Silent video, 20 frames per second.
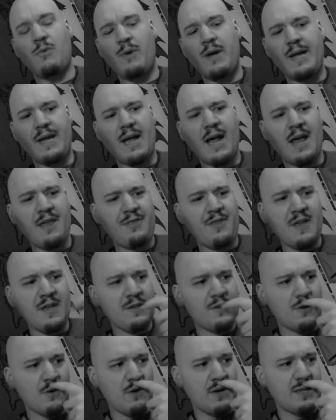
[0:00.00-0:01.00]
away. I
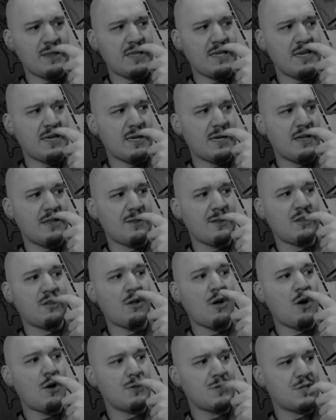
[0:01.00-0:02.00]
think during the
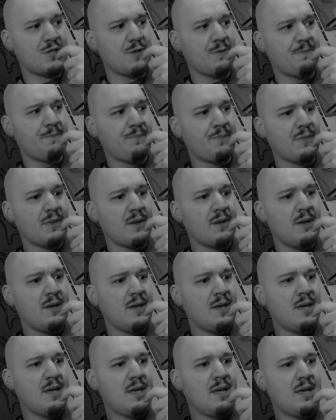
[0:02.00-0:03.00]
launch,
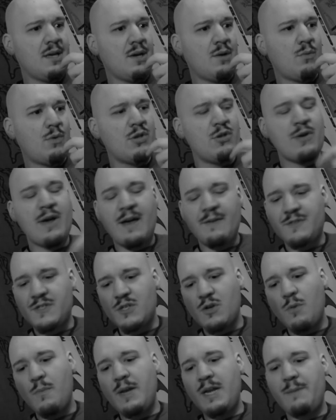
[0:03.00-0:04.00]
when you have
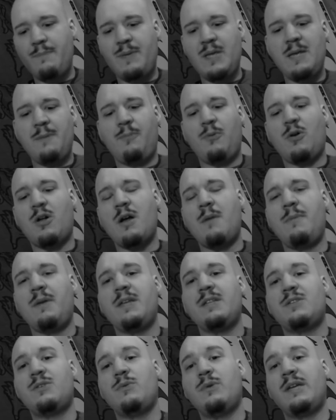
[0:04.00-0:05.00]
so many people coming
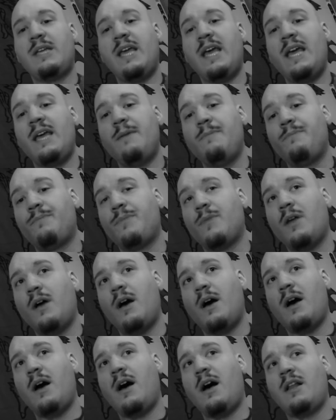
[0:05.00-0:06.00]
into a game,
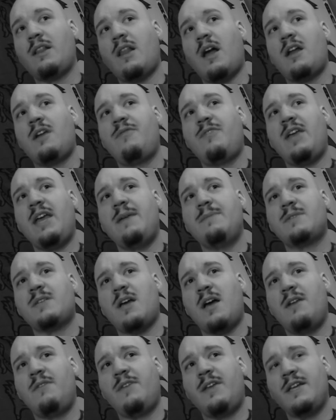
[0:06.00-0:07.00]
a lot of games
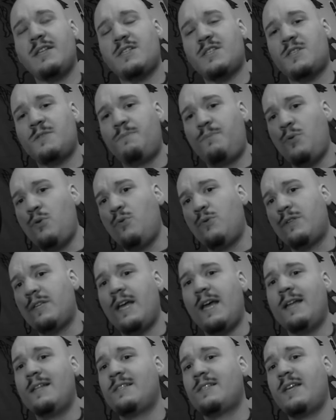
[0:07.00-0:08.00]
kind of get spooked
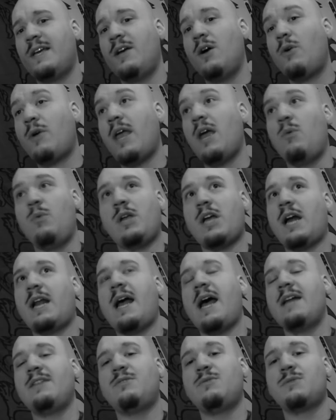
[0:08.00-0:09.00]
and say, okay, we got
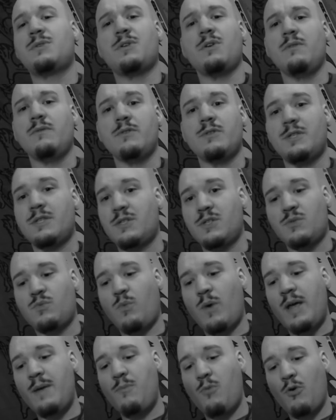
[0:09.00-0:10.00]
to add new servers. This is
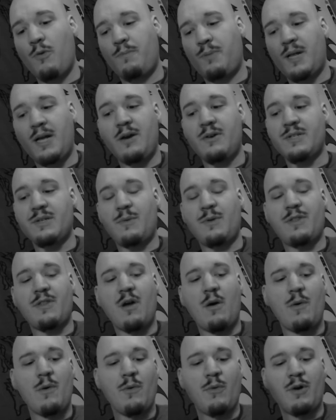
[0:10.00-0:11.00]
way more players than we
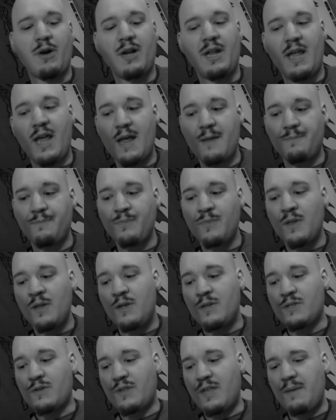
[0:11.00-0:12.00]
thought we were going to get.
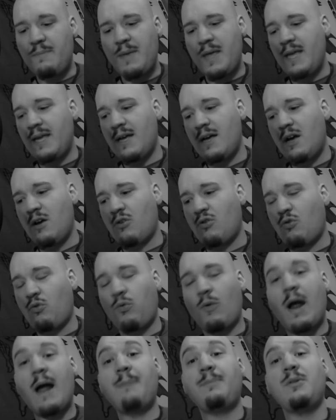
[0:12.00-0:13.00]
So they make a
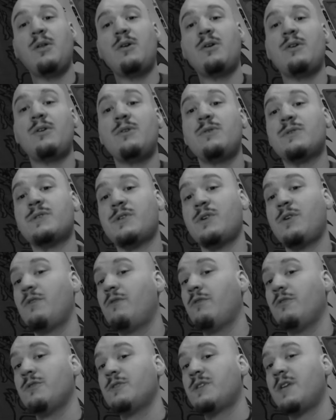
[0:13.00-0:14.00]
crap load of new
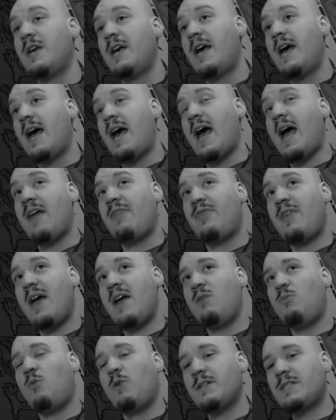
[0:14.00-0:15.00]
servers, and
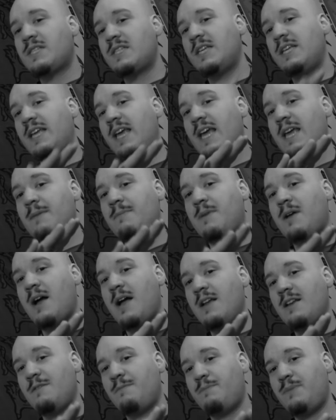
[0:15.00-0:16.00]
then once the game
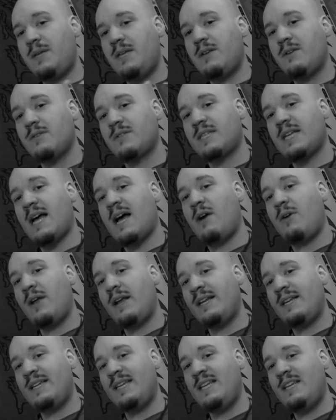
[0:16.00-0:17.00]
kind of peters out
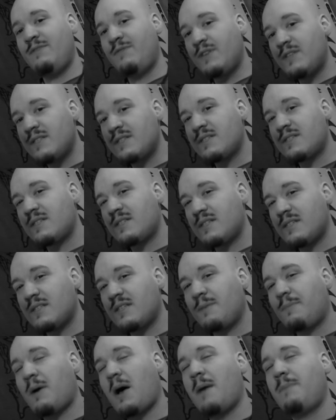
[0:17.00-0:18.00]
and evens
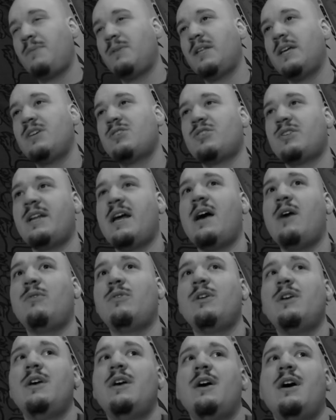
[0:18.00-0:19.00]
the population
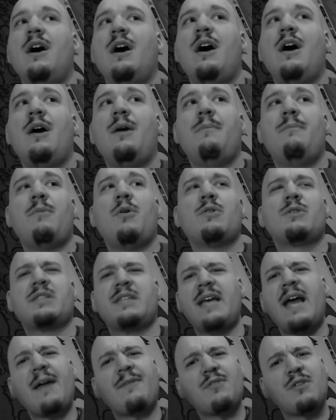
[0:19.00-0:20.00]
out,
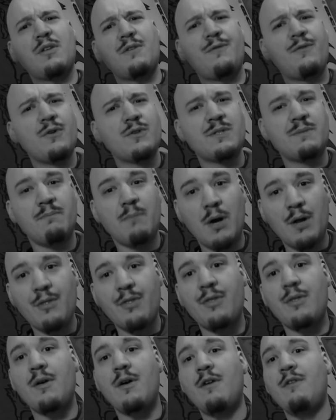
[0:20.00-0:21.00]
mostly after the first
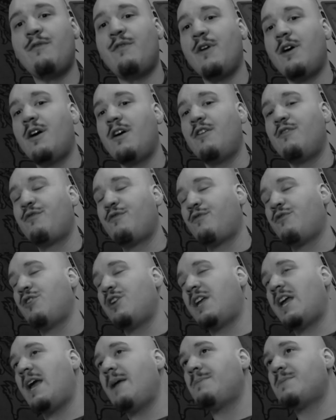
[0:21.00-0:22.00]
month of
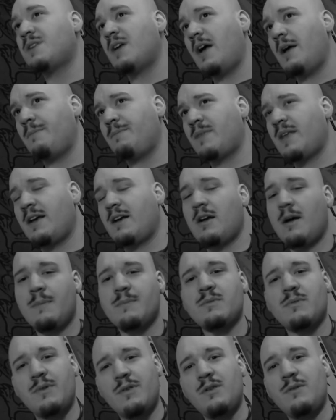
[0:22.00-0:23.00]
free game time that
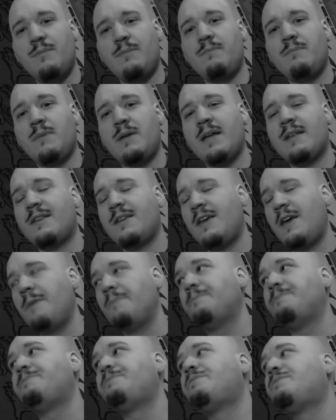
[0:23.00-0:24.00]
comes when you get the
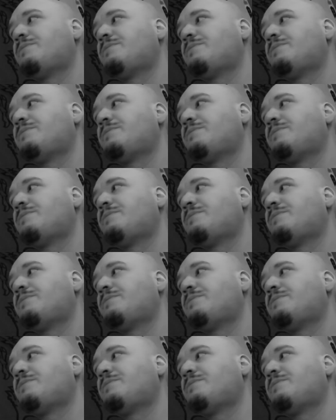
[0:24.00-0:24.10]
game,